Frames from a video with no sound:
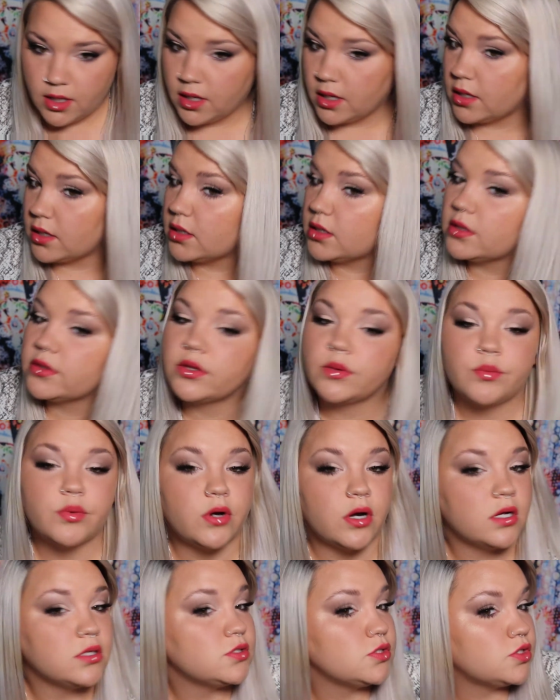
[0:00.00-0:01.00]
The
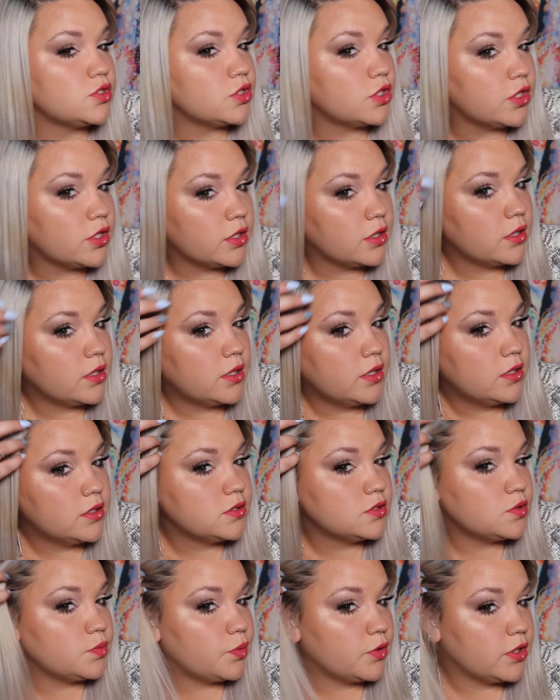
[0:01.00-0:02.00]
bronzer
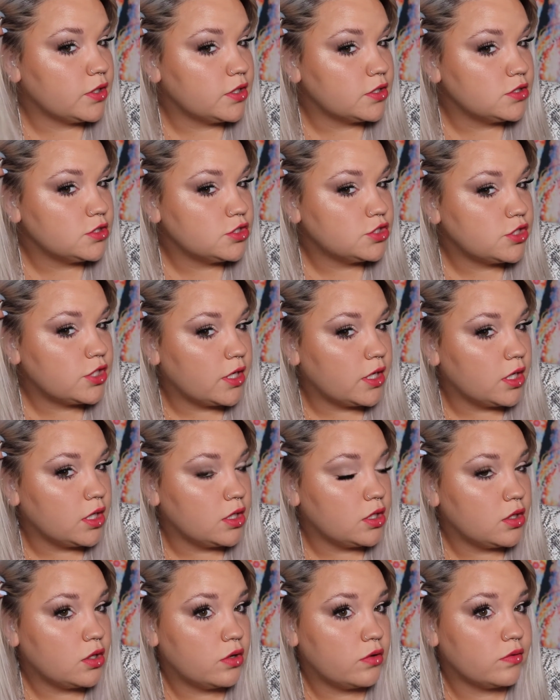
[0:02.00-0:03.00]
is a pretty good
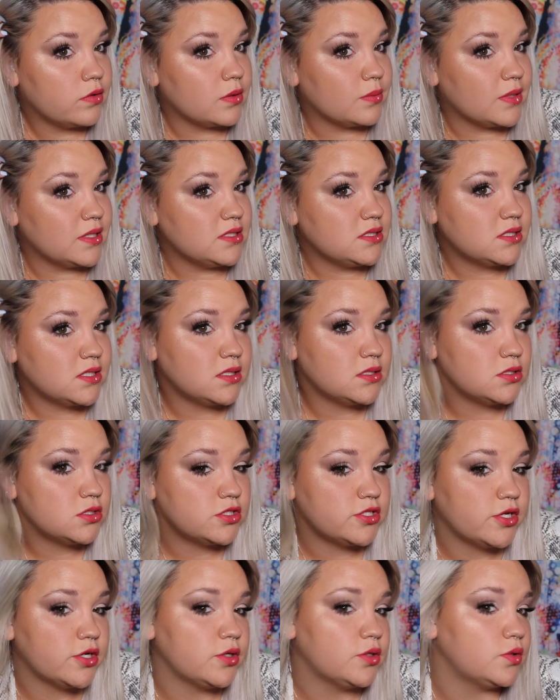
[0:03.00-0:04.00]
shade for my skin
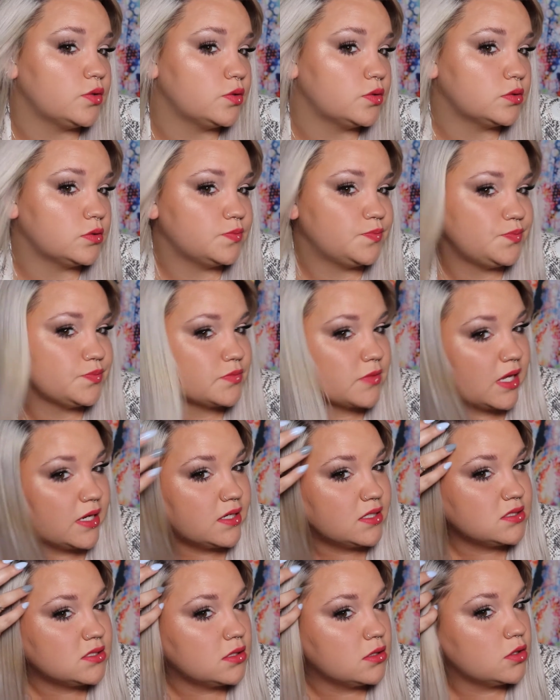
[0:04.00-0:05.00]
tone. It
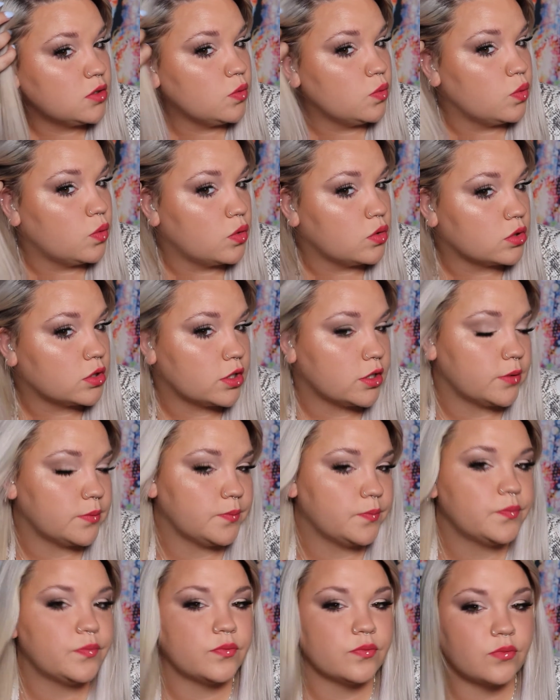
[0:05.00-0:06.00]
is a little
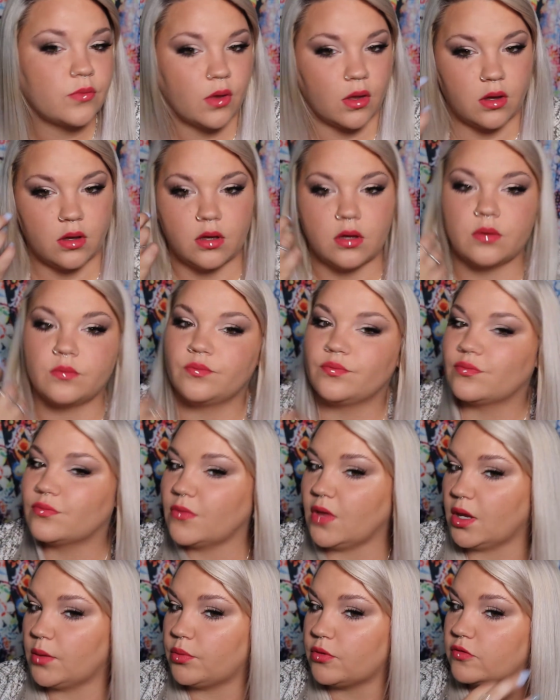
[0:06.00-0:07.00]
warm.
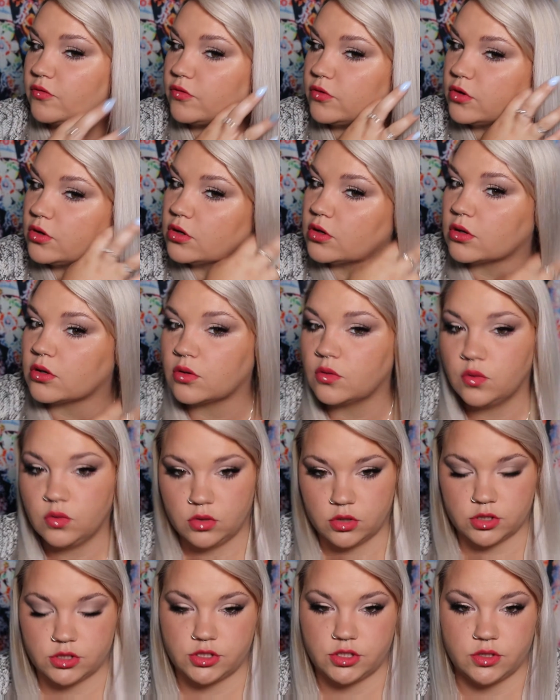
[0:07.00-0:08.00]
I prefer
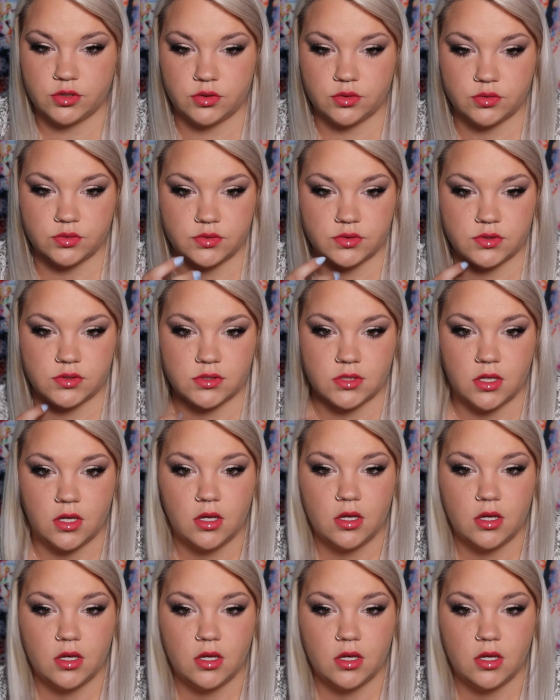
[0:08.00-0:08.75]
cooler tones,